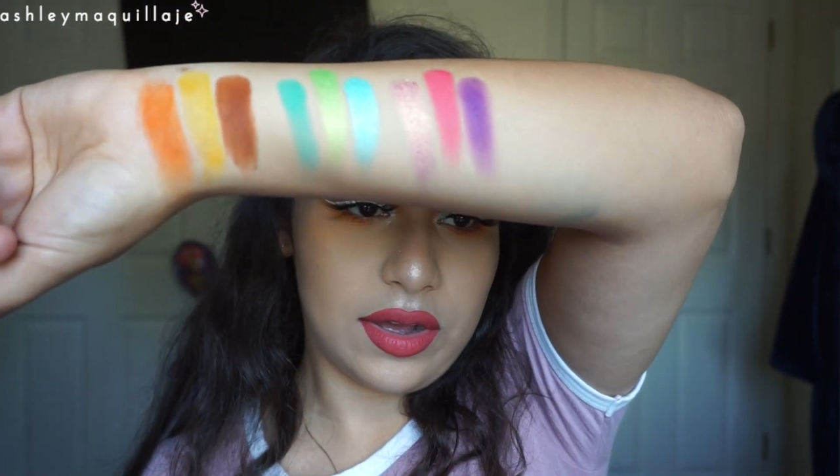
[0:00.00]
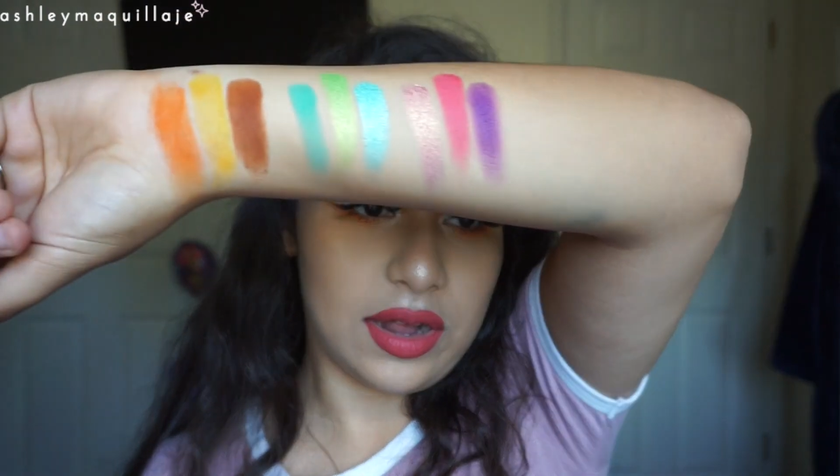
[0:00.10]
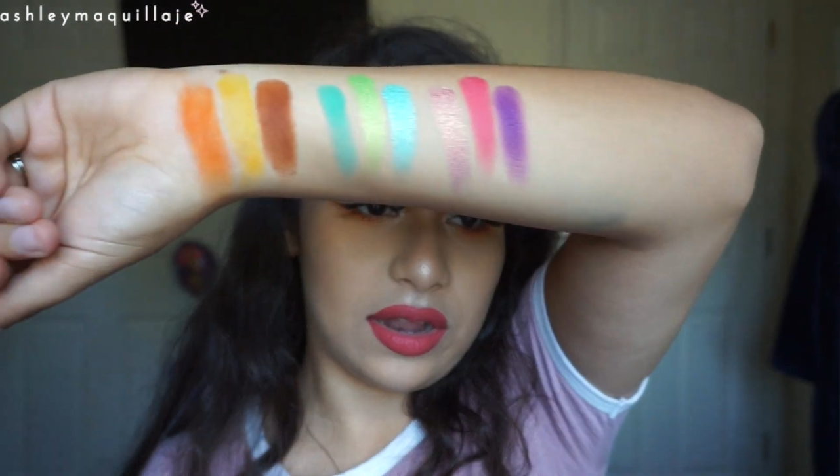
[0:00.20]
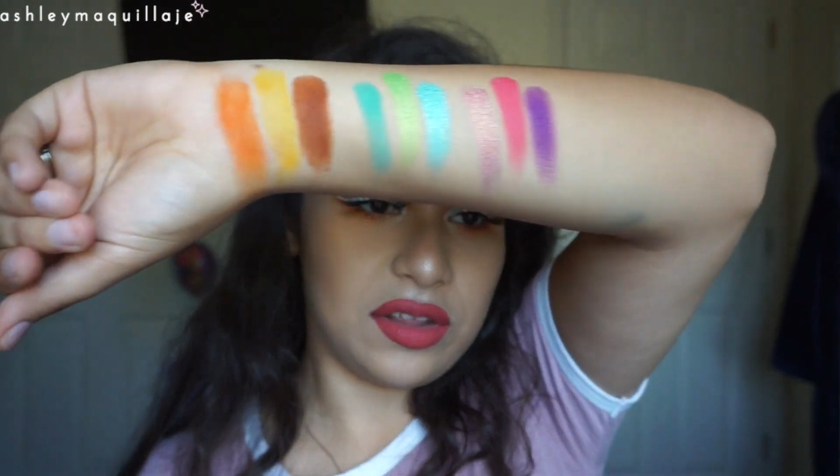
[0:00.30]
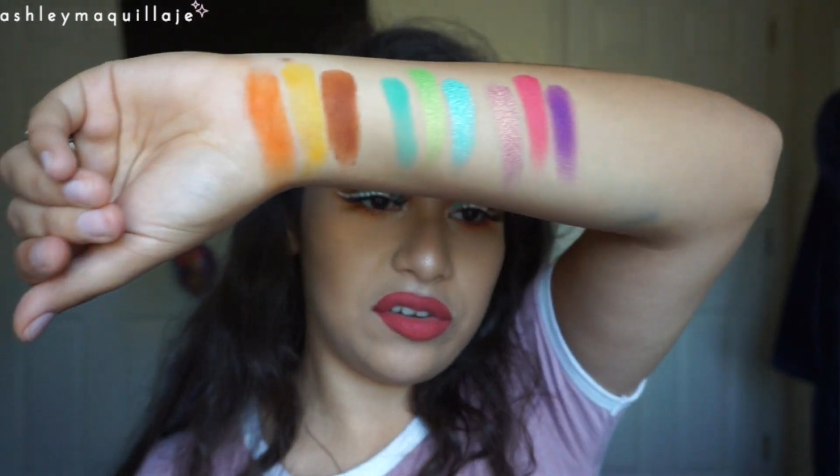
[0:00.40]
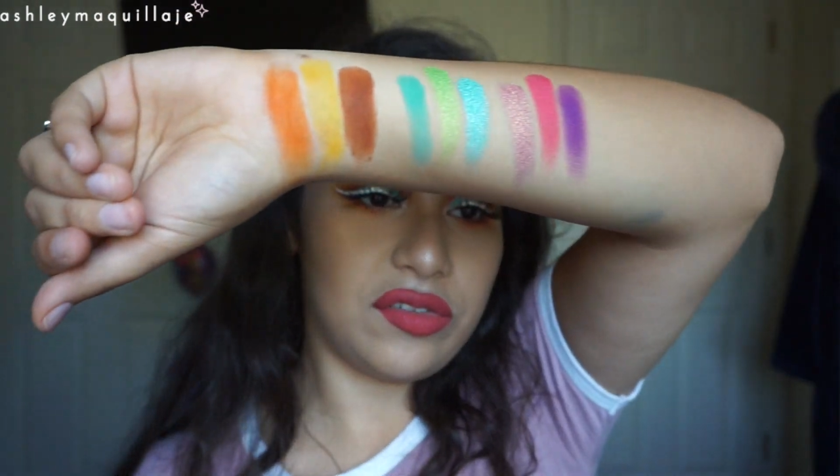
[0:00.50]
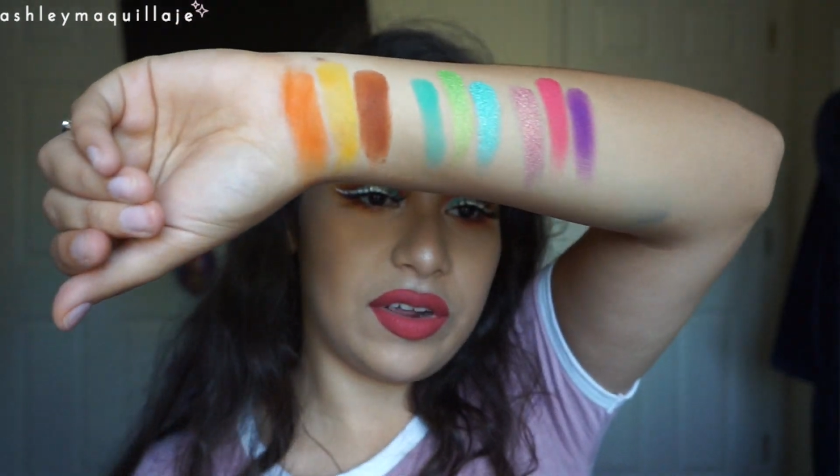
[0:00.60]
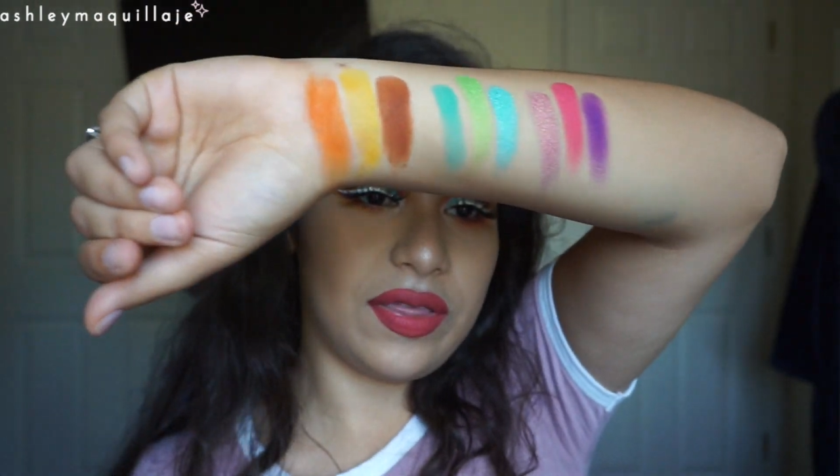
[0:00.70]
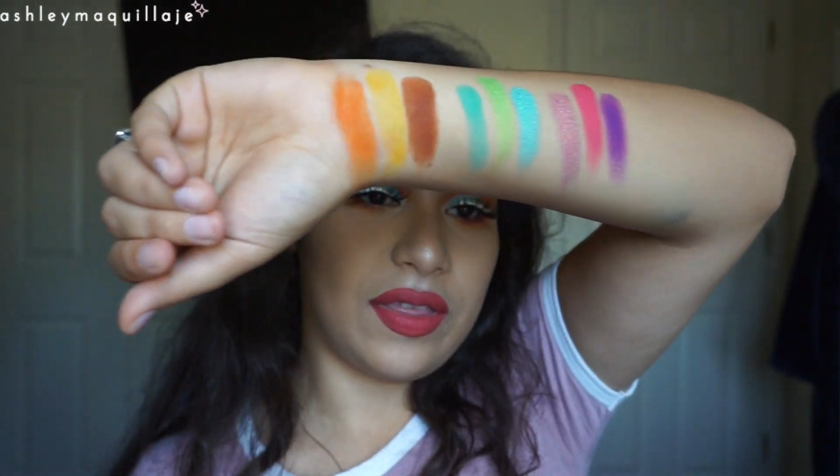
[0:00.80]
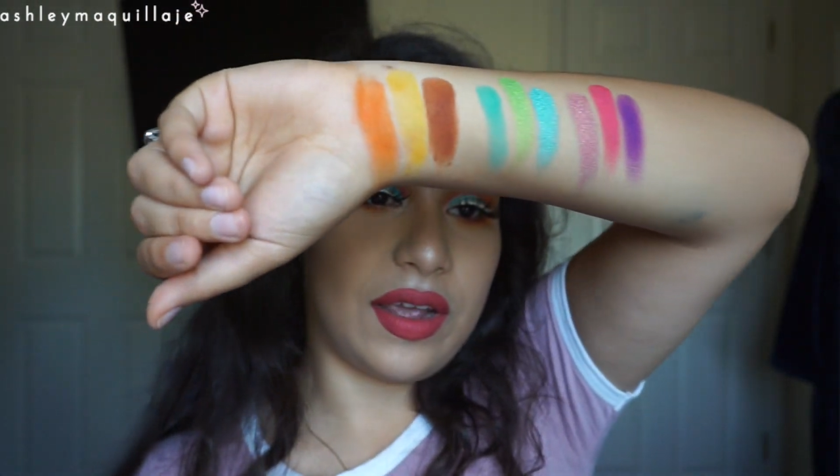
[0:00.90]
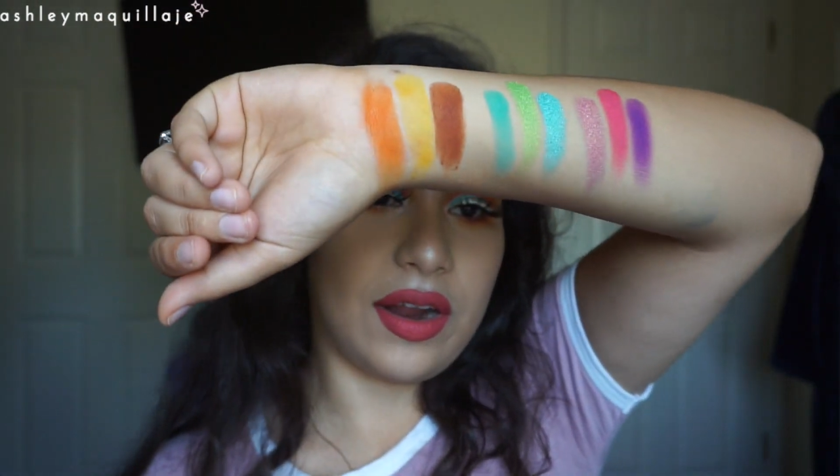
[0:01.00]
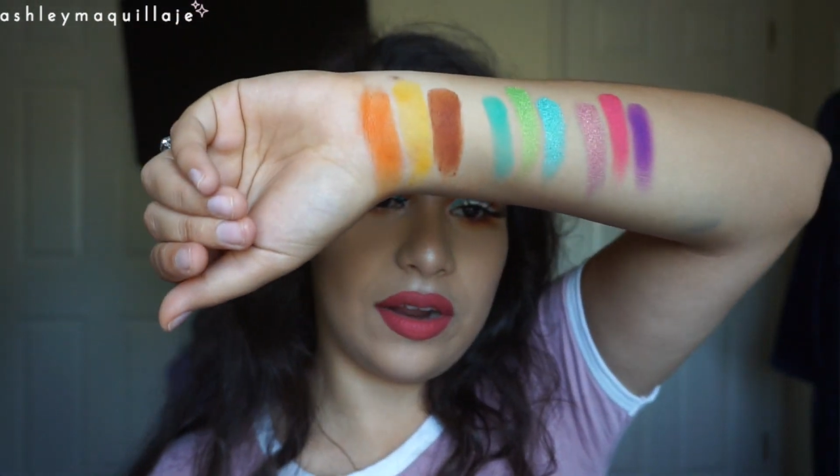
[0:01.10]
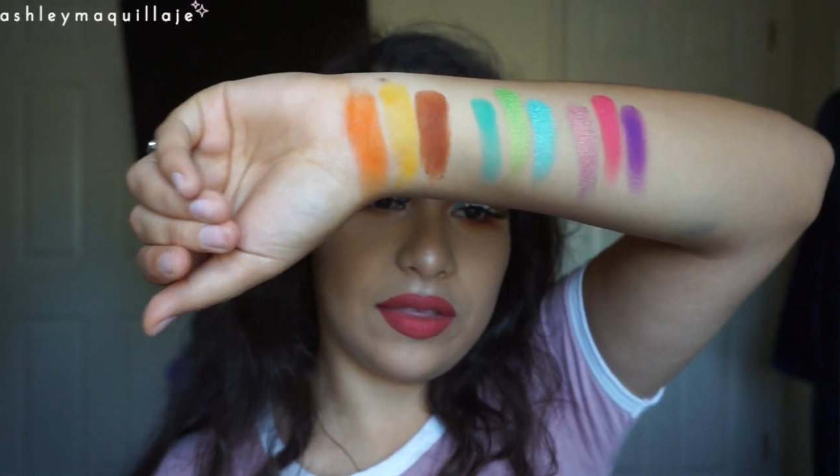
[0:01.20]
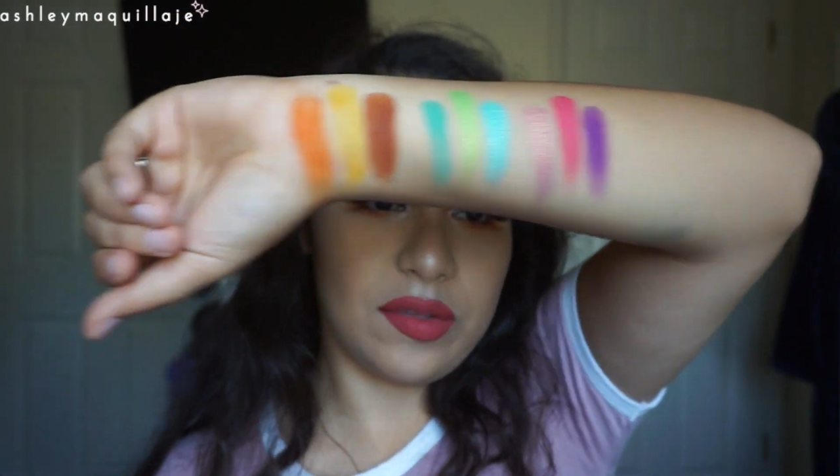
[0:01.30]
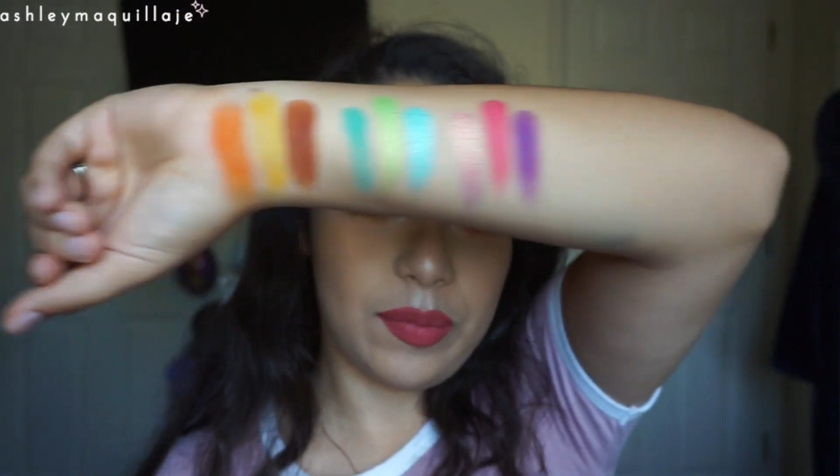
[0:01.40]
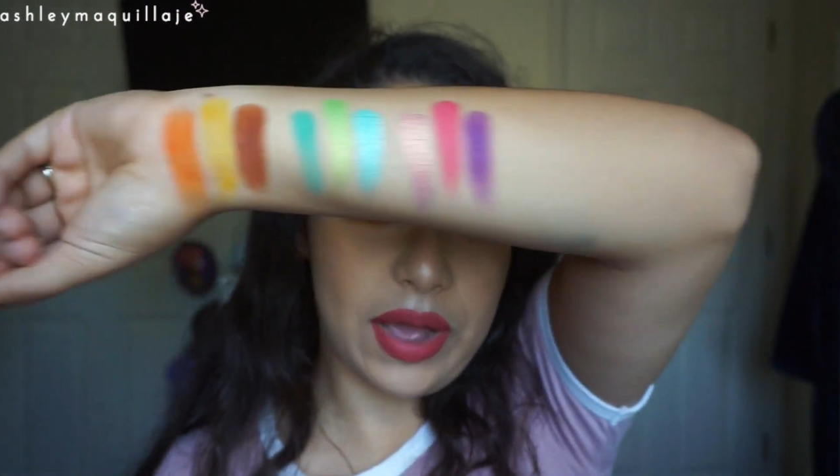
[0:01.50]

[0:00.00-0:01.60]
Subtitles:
colors right there. This